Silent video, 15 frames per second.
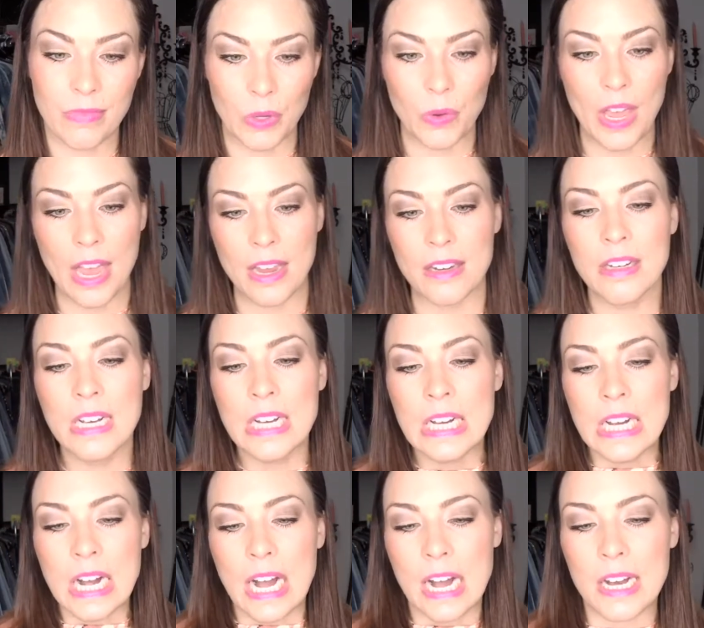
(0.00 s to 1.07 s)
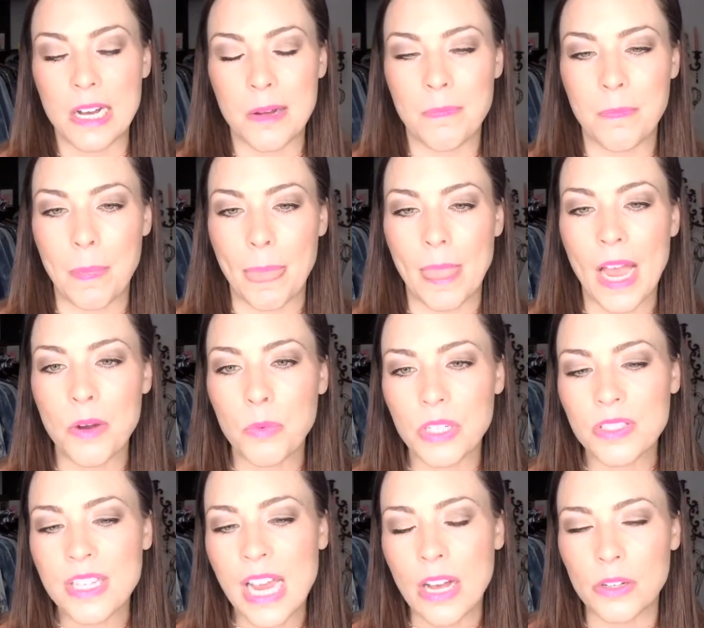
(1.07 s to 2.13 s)
Okay. I
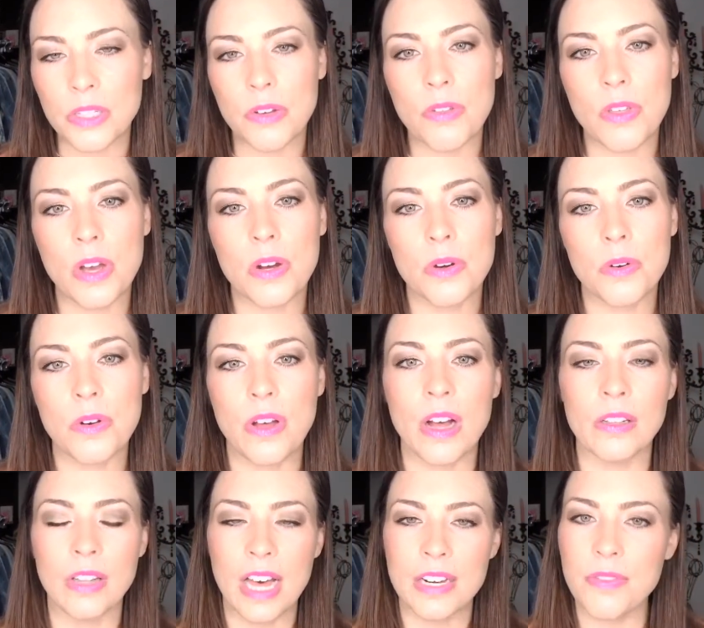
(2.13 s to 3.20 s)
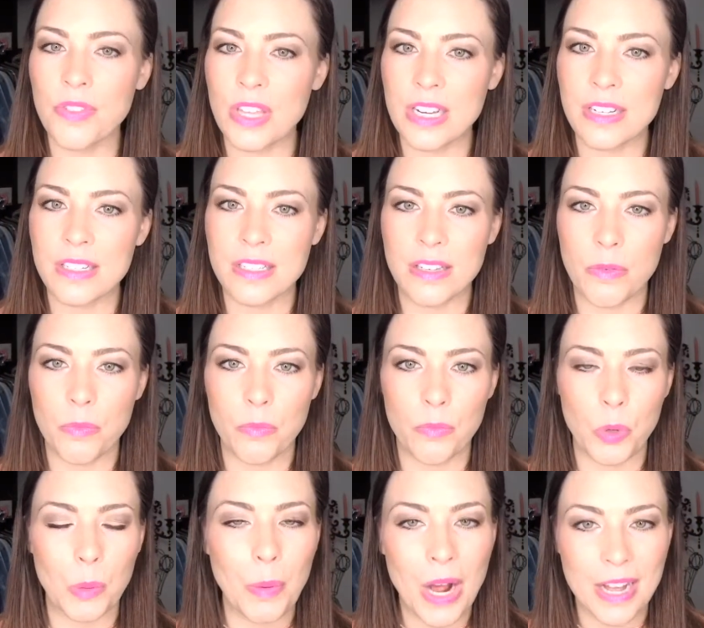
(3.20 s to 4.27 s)
will tell you though, a lot of things
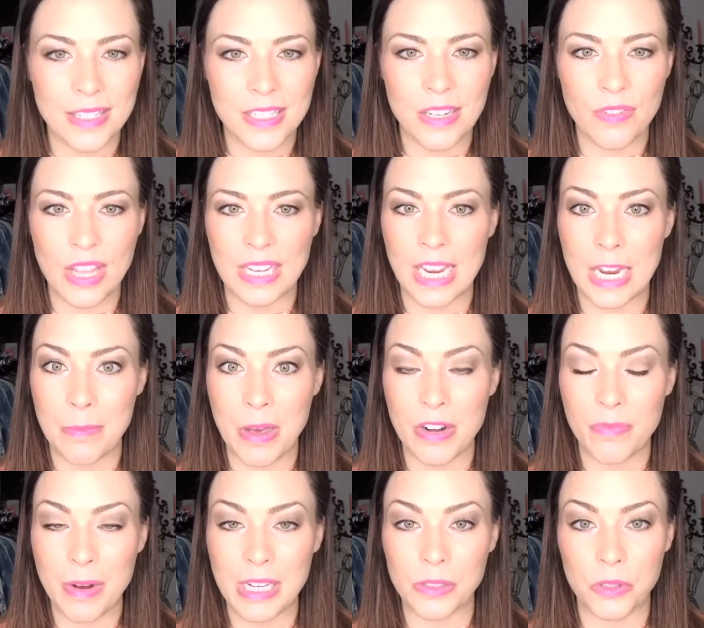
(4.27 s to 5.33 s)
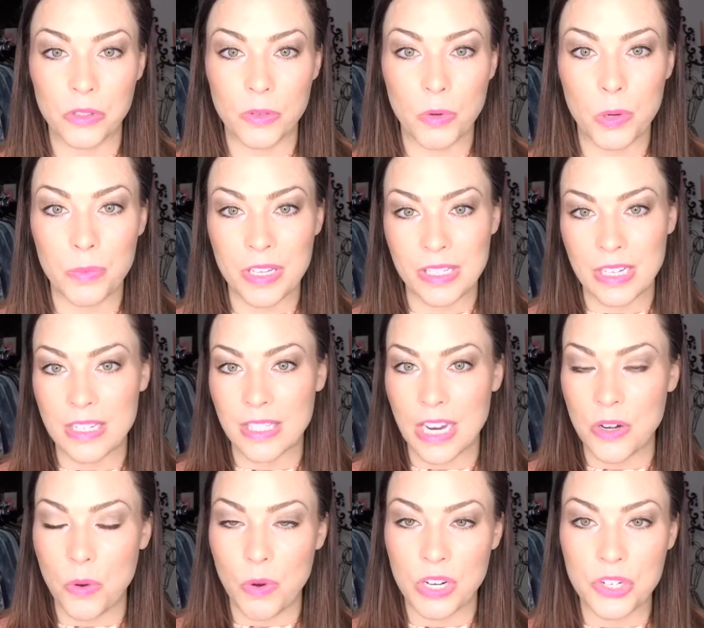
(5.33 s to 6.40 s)
were positive that came out of my LuLaRoe business. I
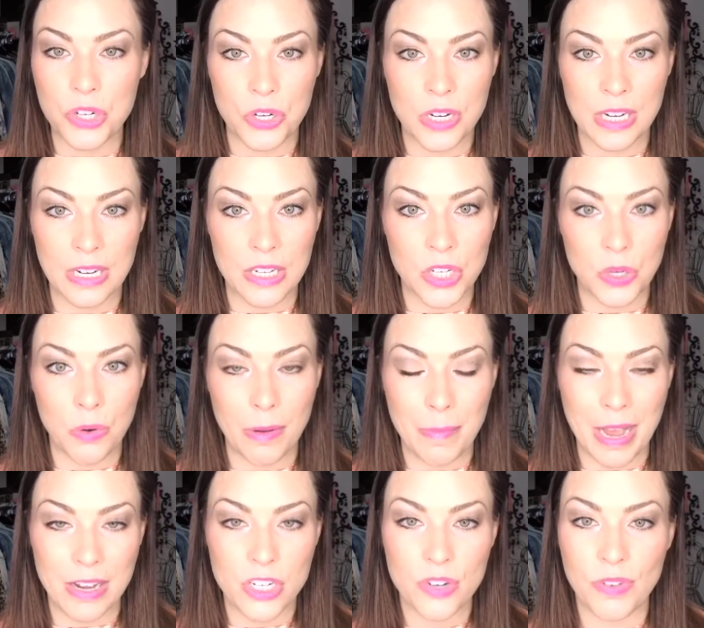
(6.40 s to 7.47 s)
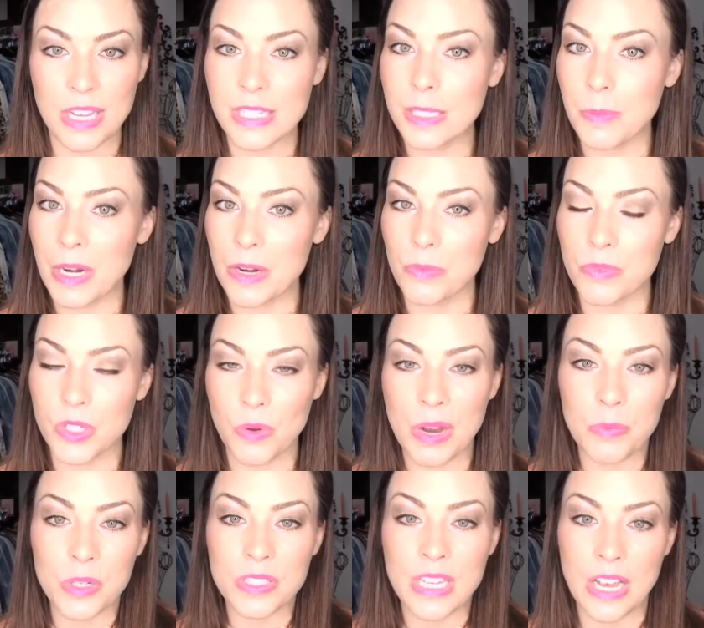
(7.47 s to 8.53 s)
don't want to turn it into a bash fest, but I
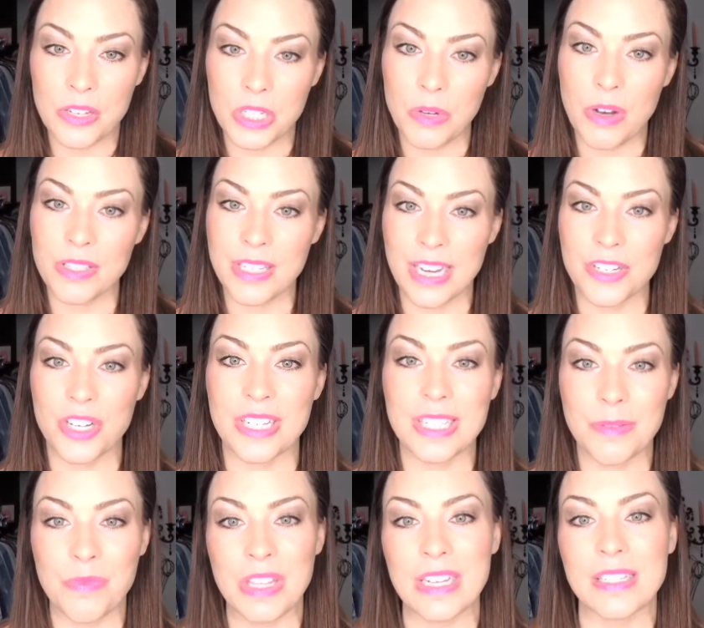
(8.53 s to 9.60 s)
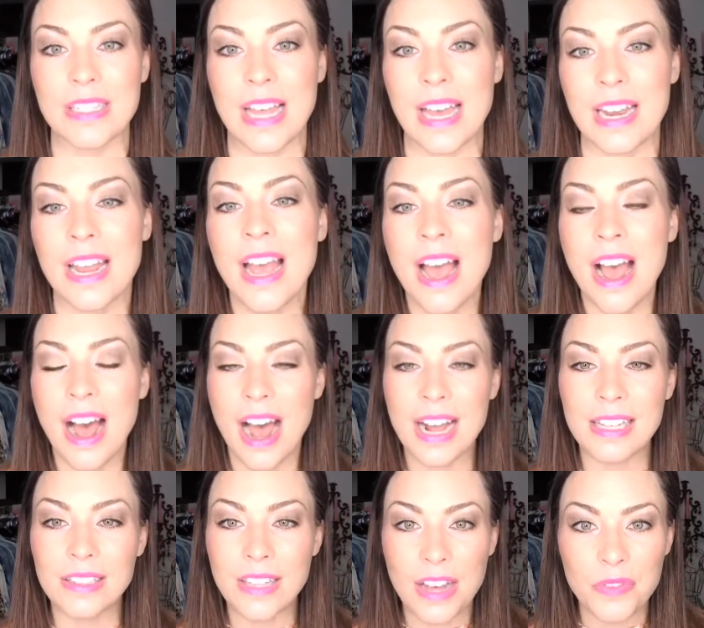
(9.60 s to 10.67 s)
will tell you, I'll touch on some things that
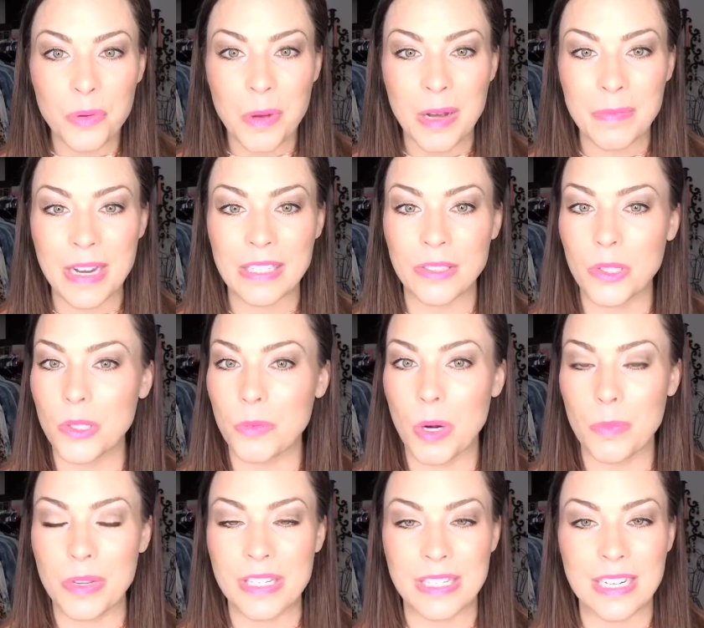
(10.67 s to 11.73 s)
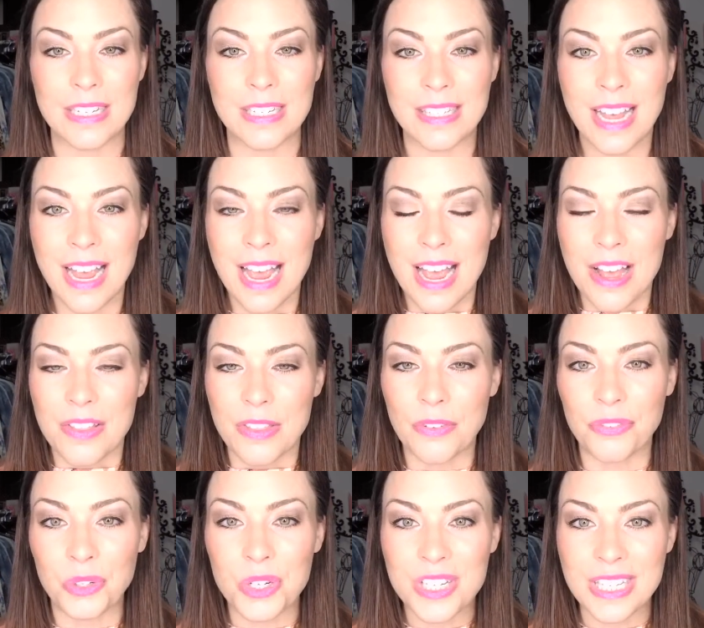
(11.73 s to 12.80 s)
I love about my LuLaRoe business. The
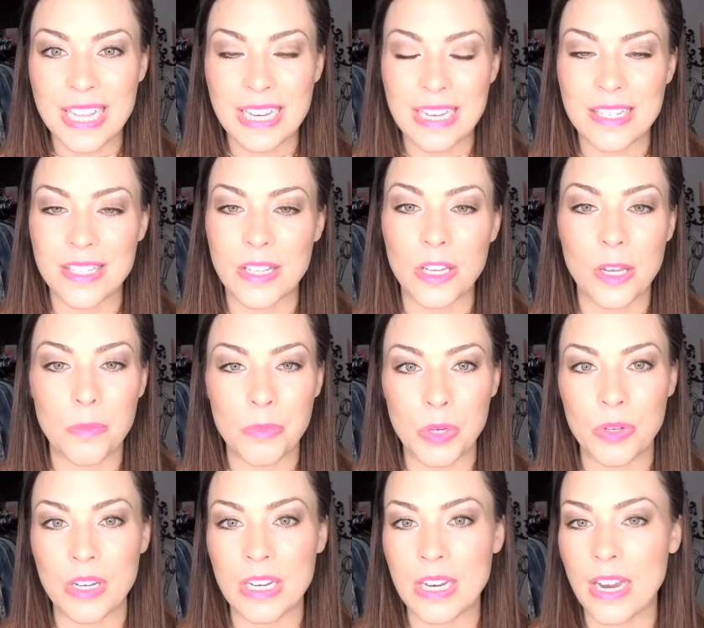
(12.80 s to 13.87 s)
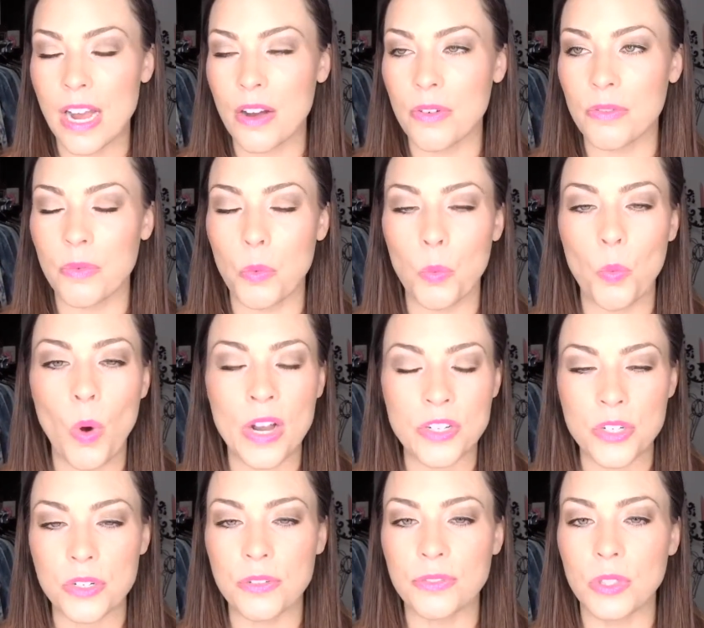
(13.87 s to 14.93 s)
first thing is the community of
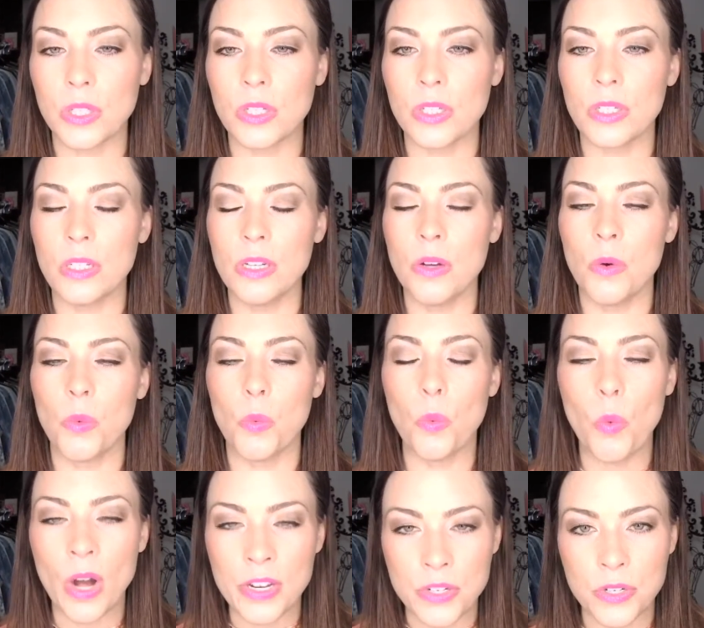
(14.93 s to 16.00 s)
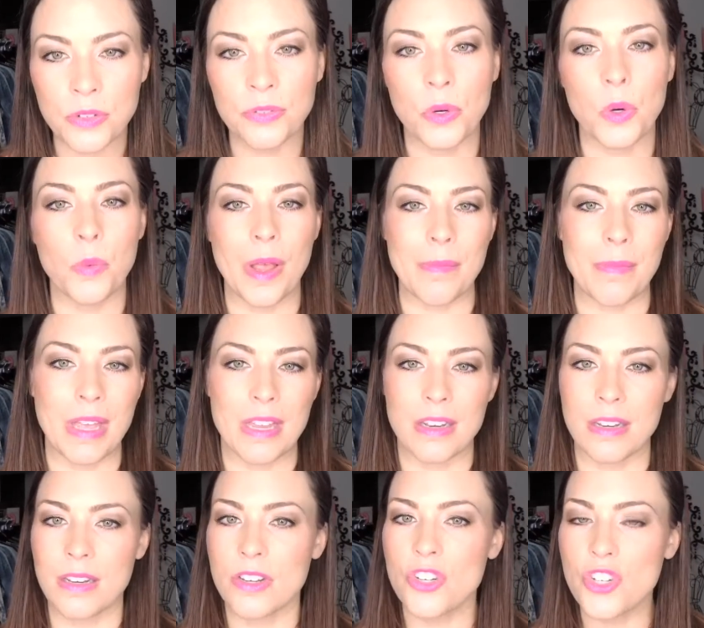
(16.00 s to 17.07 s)
wonderful, wonderful
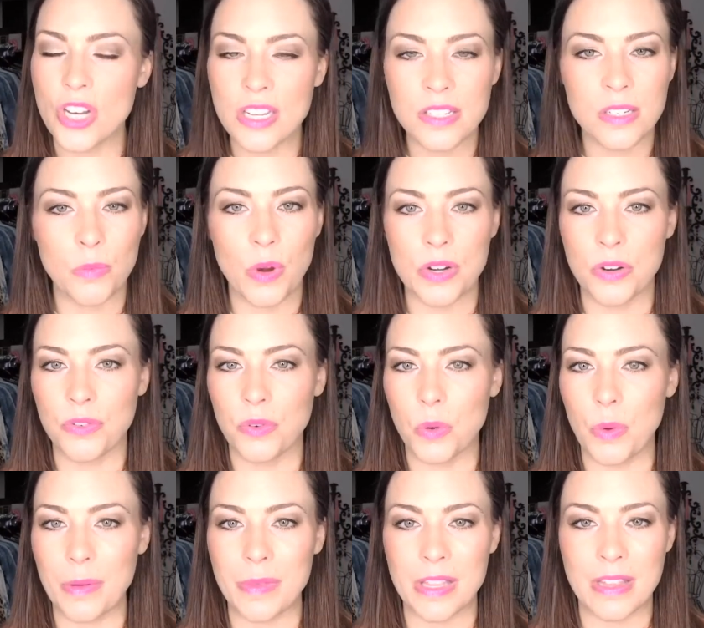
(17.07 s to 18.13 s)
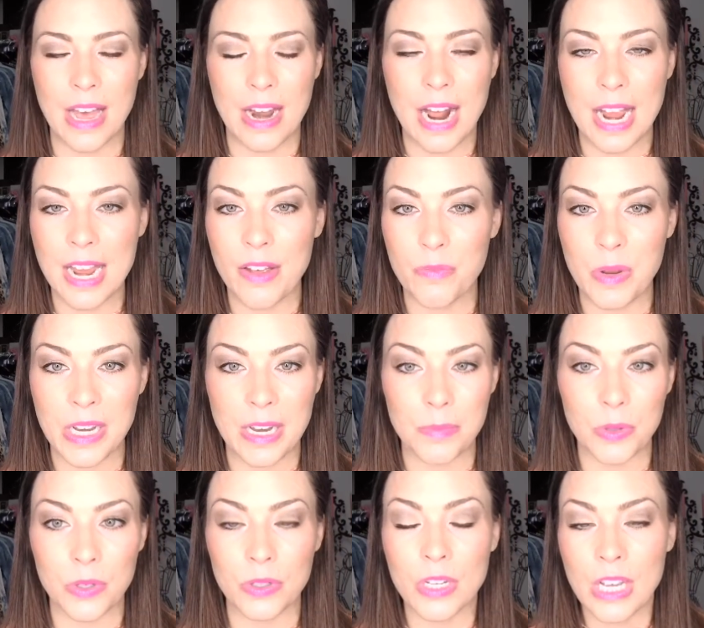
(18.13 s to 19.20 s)
women, just wonderful women that I have been
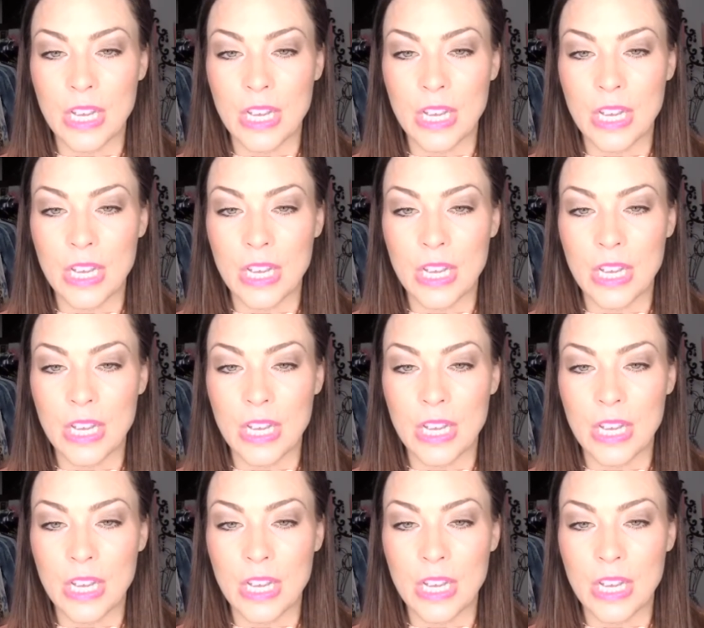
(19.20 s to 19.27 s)
able